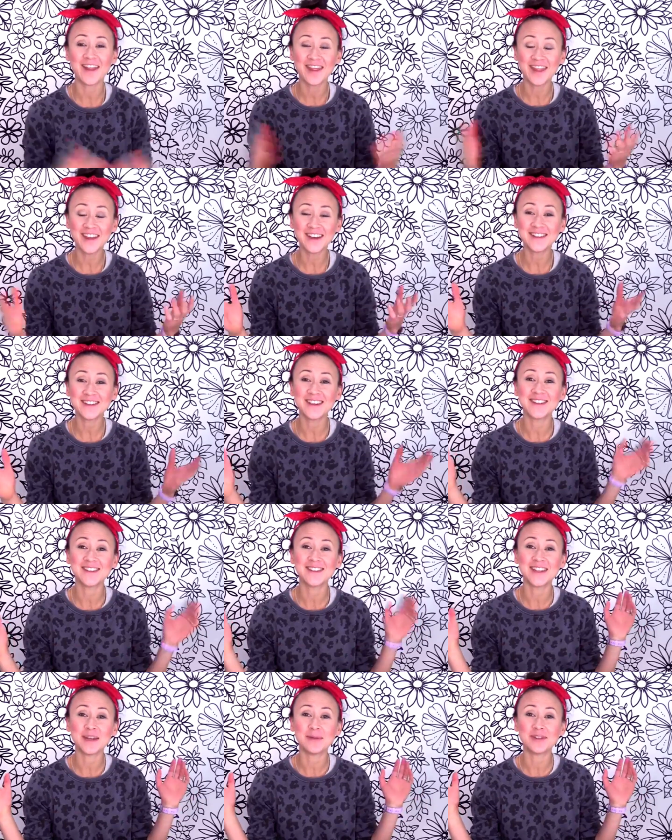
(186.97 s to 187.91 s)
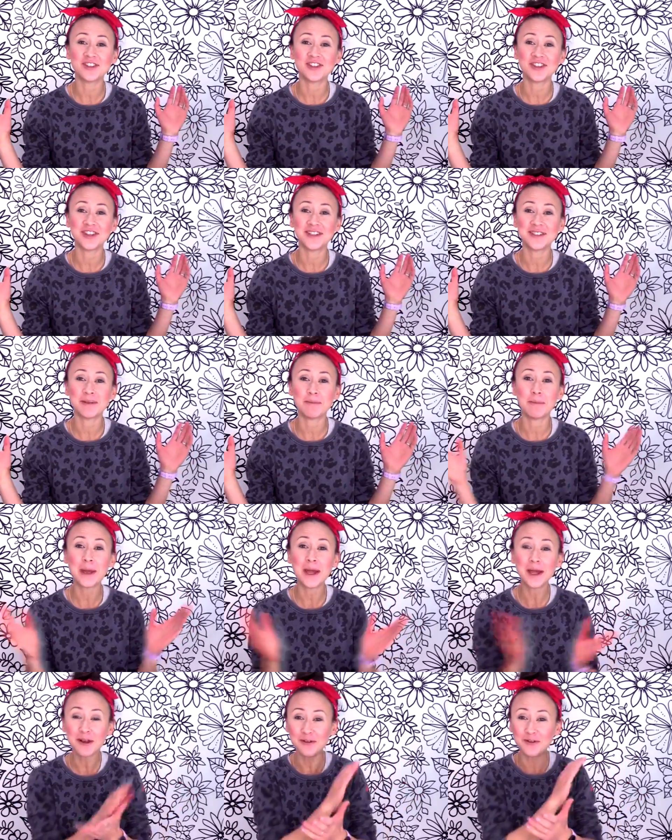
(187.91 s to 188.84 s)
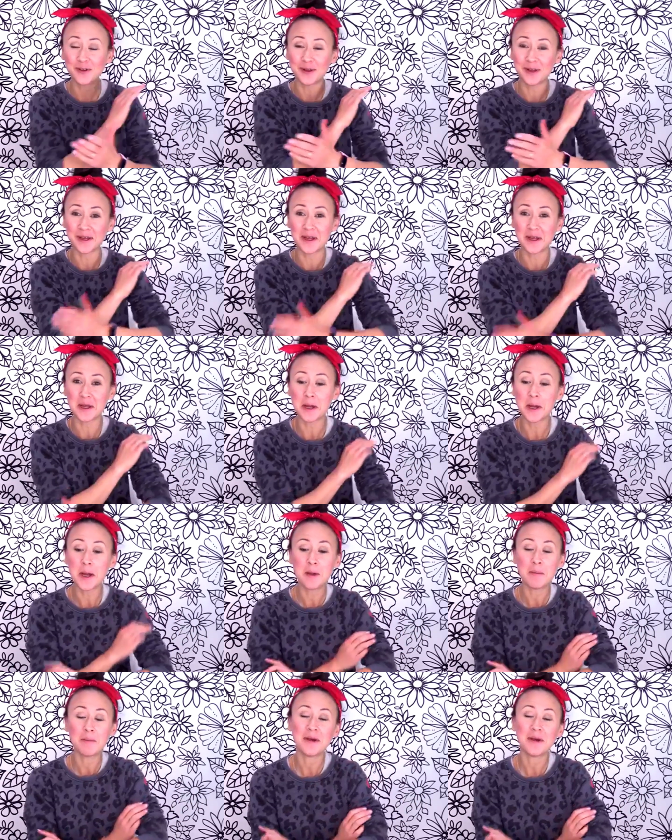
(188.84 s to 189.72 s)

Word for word: And this is demonstrated perfectly